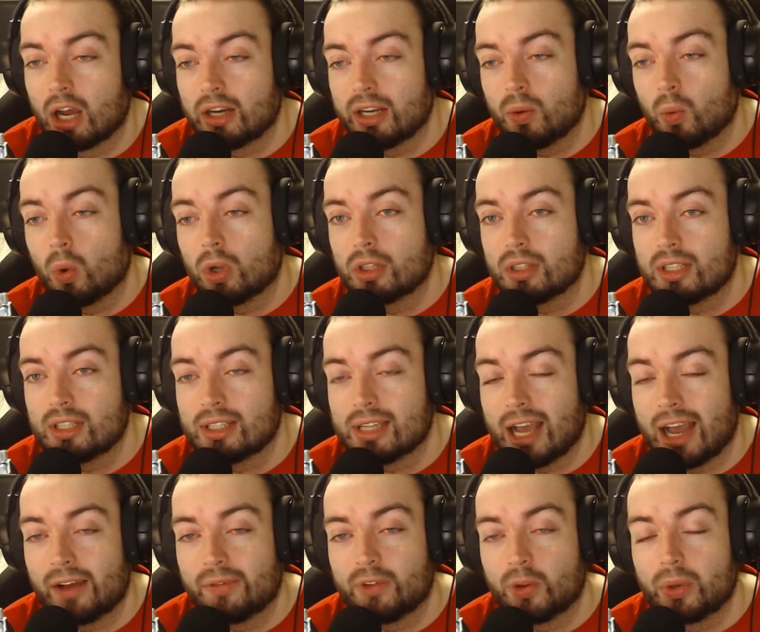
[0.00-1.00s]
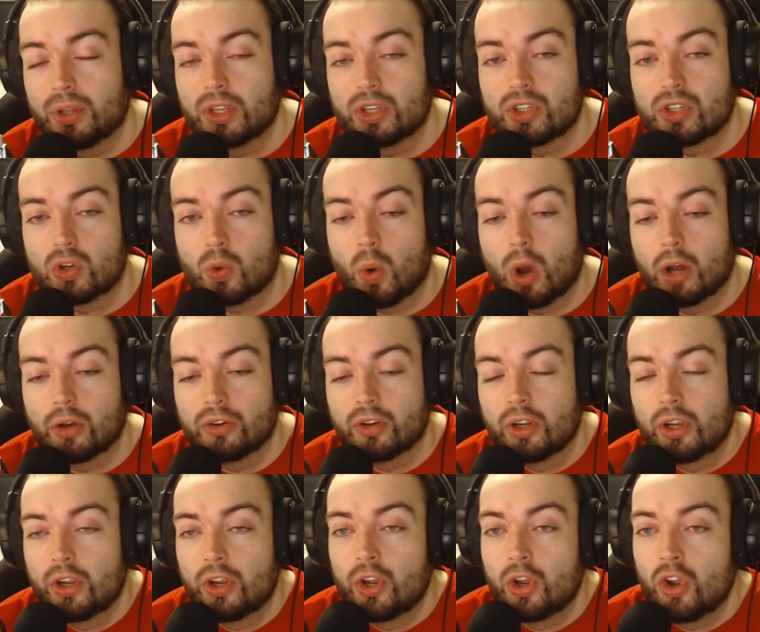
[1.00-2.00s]
He wanted to have you in the squad,
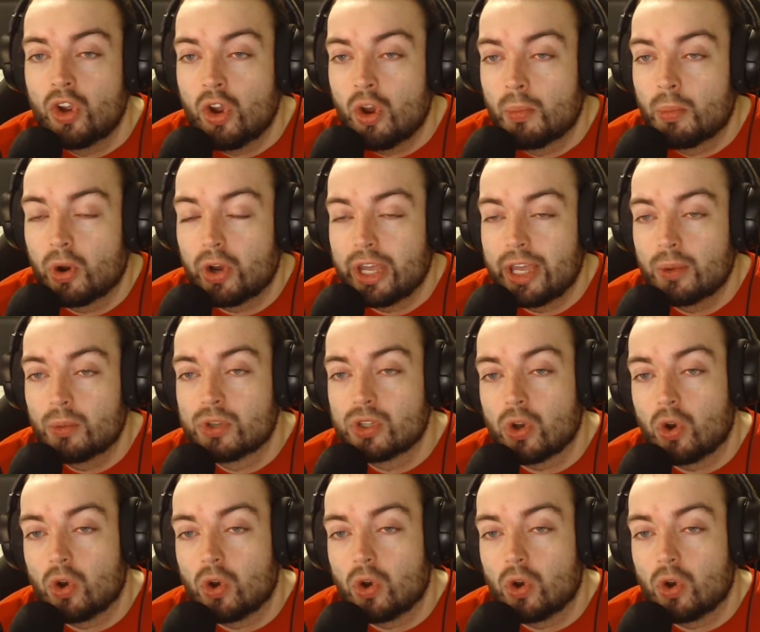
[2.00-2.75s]
but he was